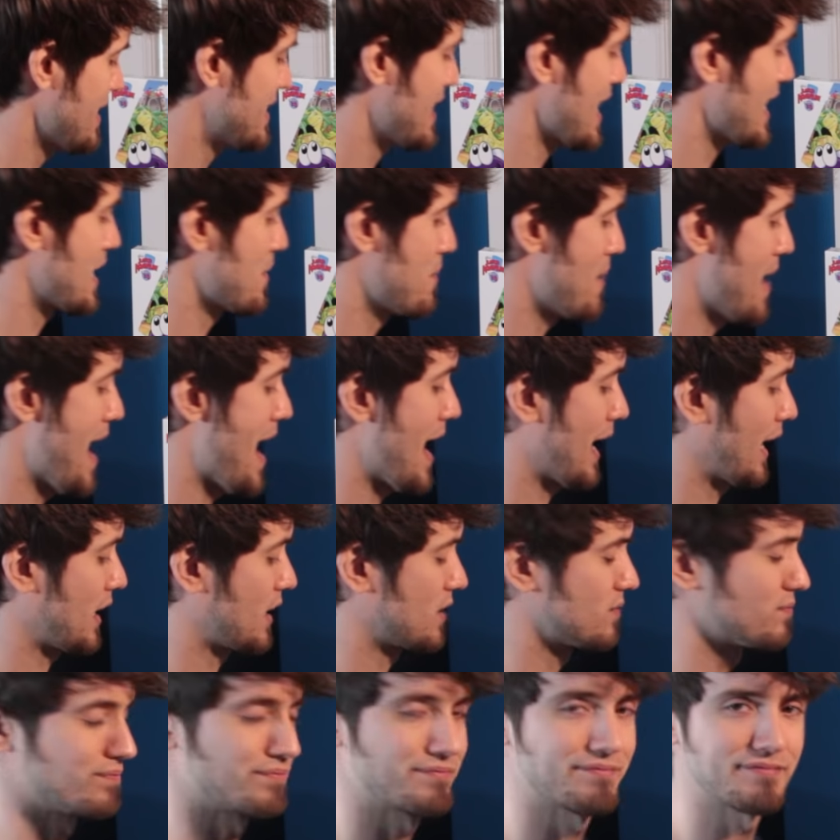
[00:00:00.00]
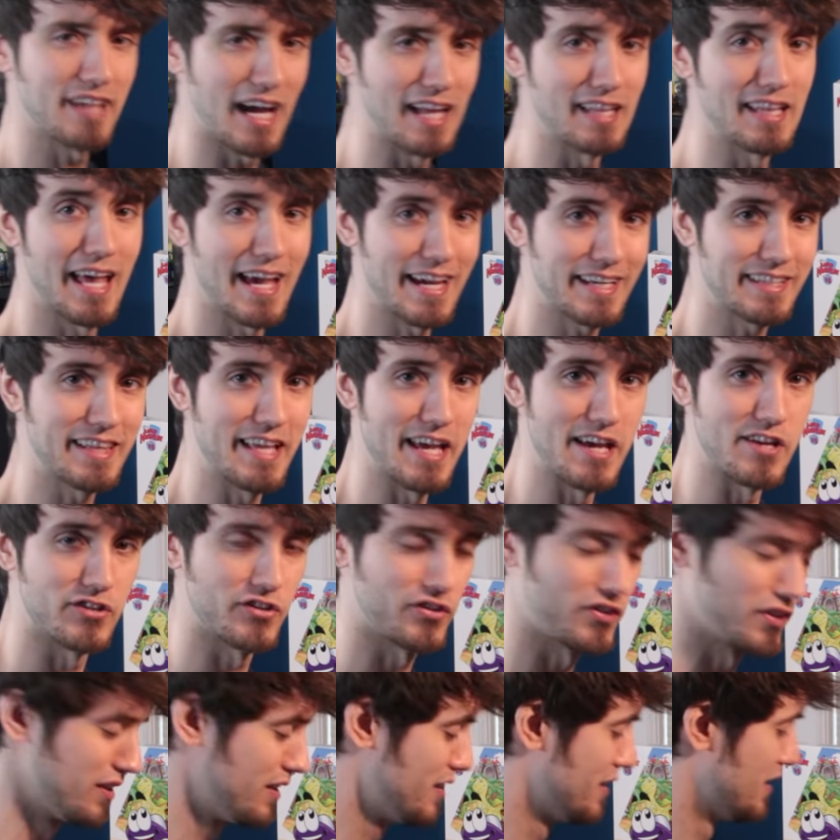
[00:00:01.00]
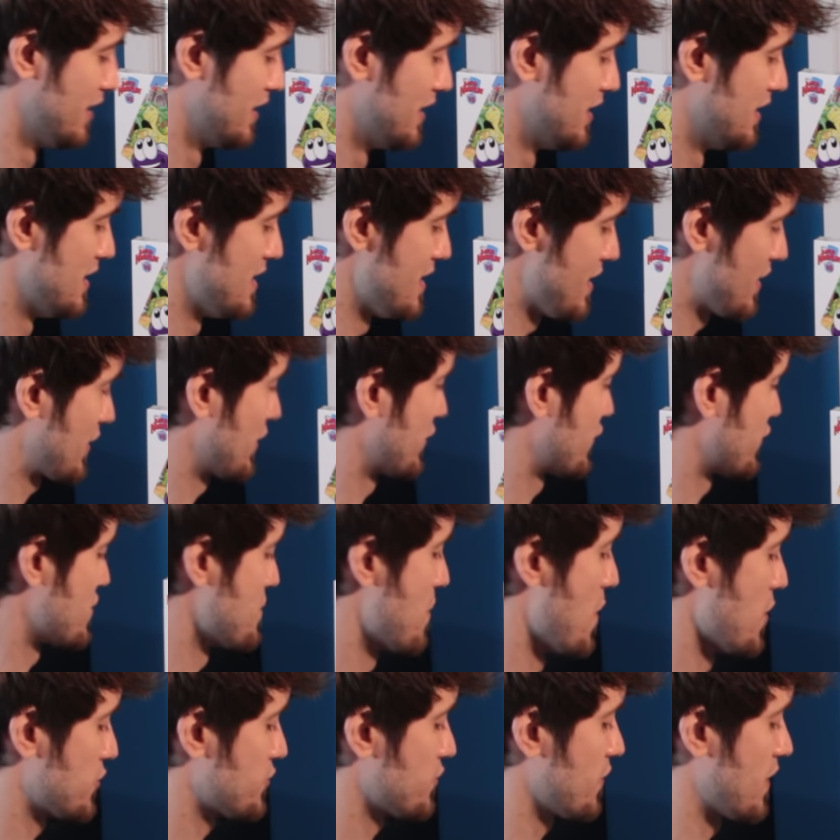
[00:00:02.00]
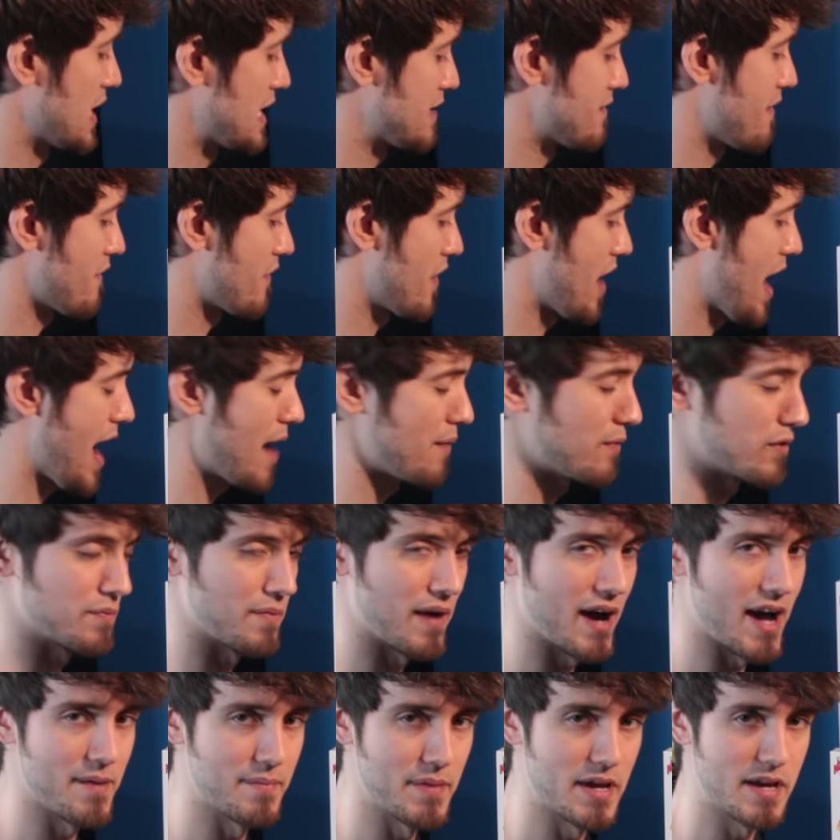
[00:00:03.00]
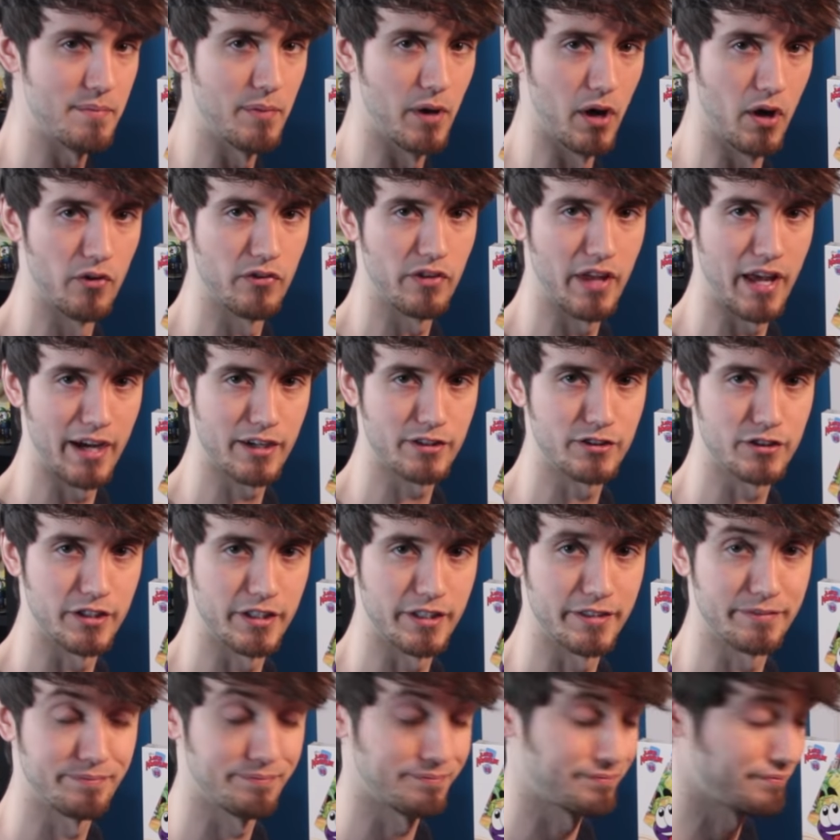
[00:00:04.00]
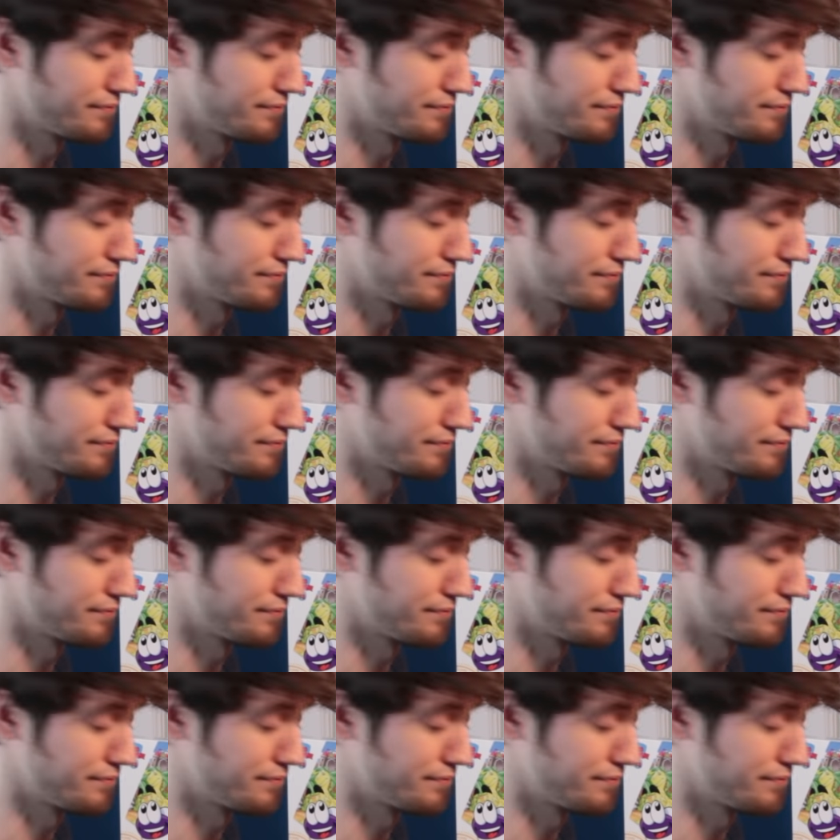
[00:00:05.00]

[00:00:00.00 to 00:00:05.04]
I take it back. I like this. I think this is the most fun I've ever had with my amiibos, actually.